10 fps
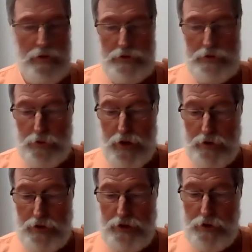So
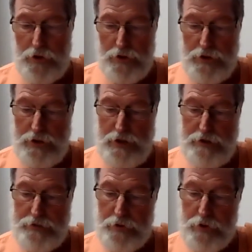how does all
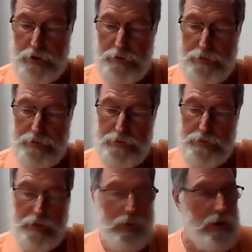this form?
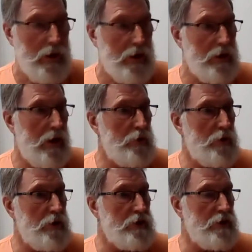And how
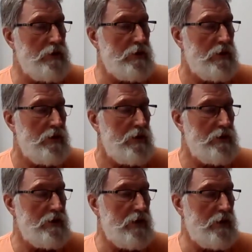does it,
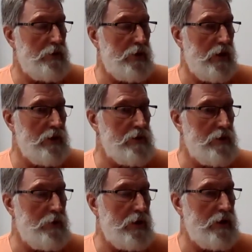is it that we get
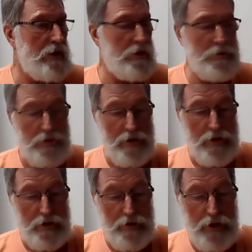some idea of
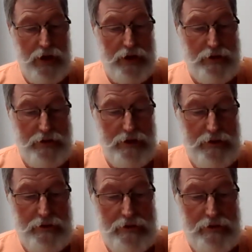reality?